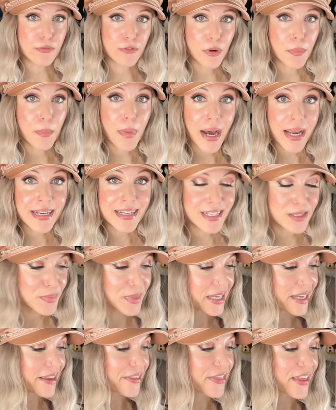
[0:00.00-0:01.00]
reminded
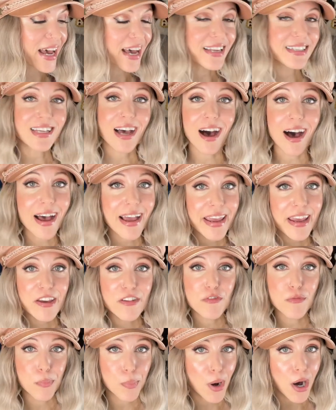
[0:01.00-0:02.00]
me that I
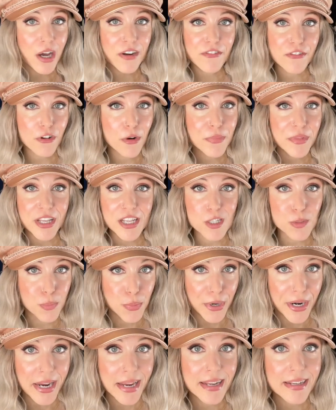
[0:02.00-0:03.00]
have bought from this
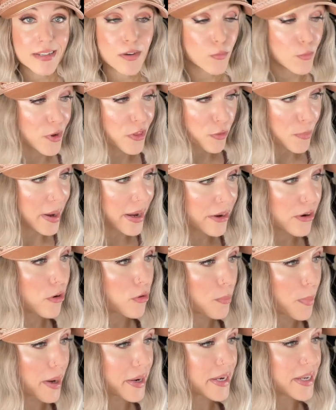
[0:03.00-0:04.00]
brand with my
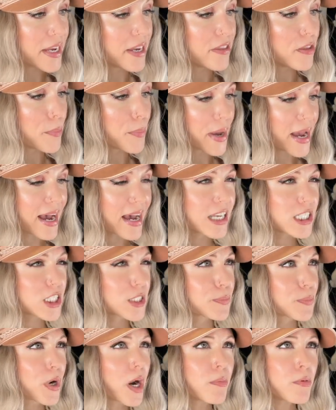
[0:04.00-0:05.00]
own money in the
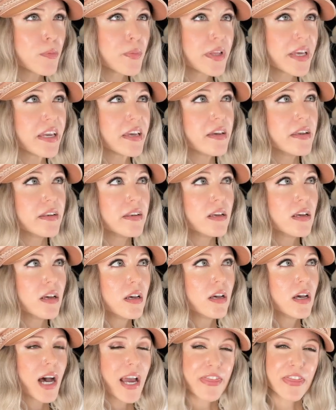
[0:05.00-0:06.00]
past, probably in,
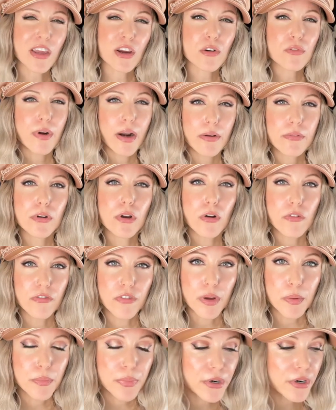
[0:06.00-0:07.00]
I think, around
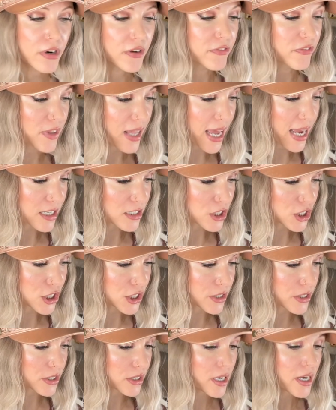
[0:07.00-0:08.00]
November of last
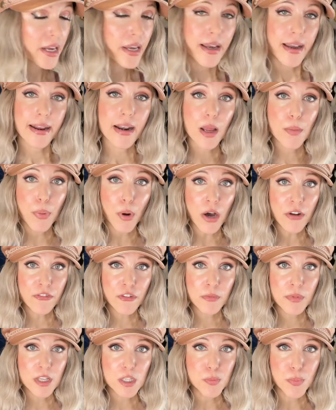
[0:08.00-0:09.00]
year. And I bought
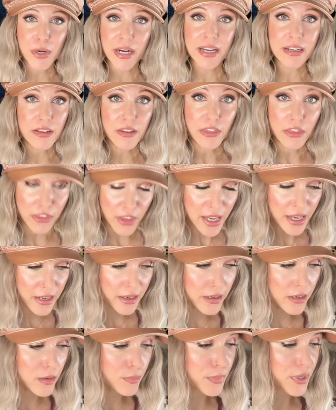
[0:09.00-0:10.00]
from this brand
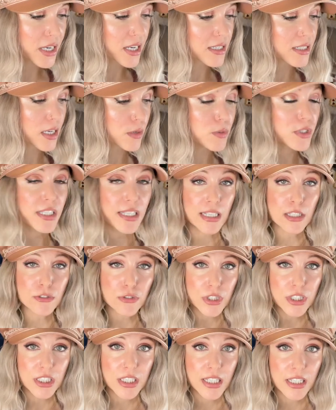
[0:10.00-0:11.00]
then because I was
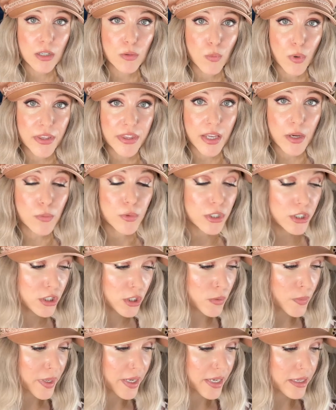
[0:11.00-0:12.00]
interested in what they were
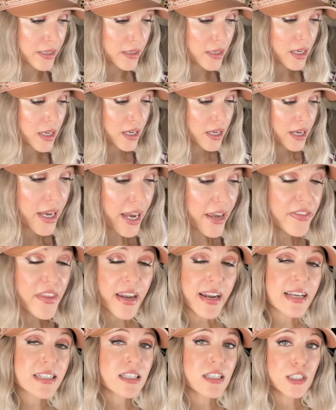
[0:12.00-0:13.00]
doing. And
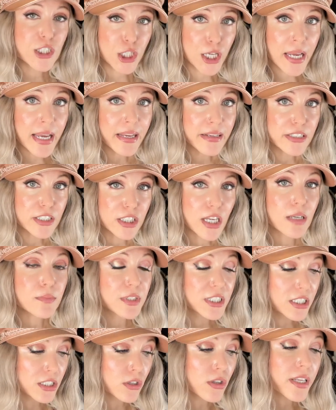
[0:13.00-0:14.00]
that hasn't changed. I'm
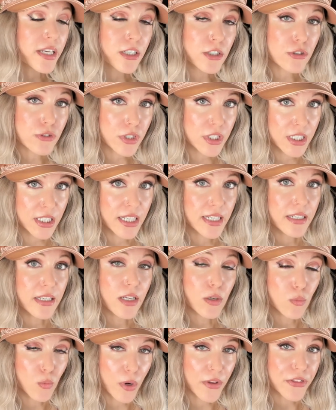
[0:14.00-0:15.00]
still interested
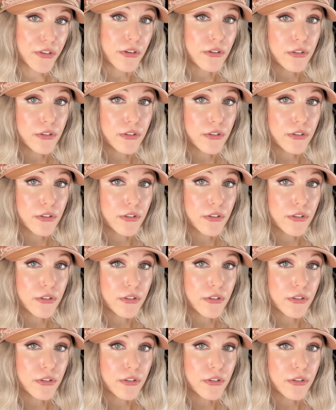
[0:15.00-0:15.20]
in what they're